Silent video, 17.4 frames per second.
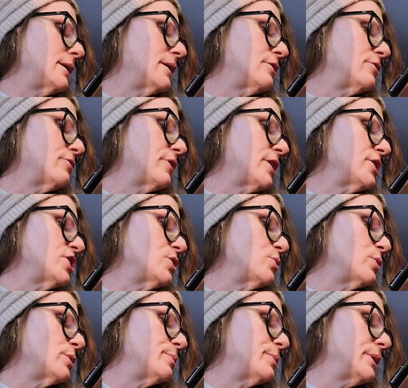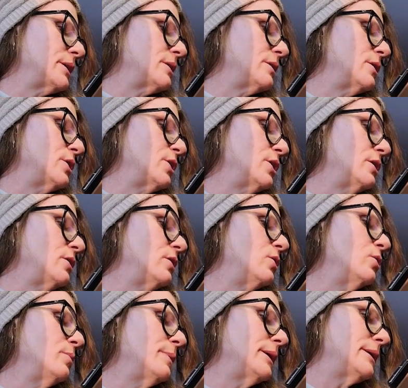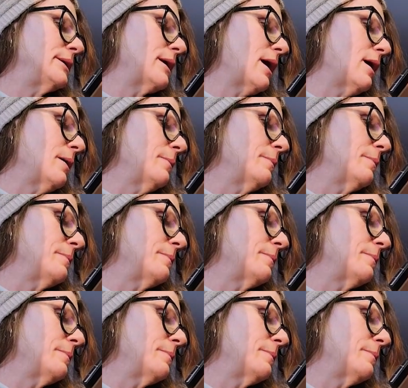In French, it would be lobelia.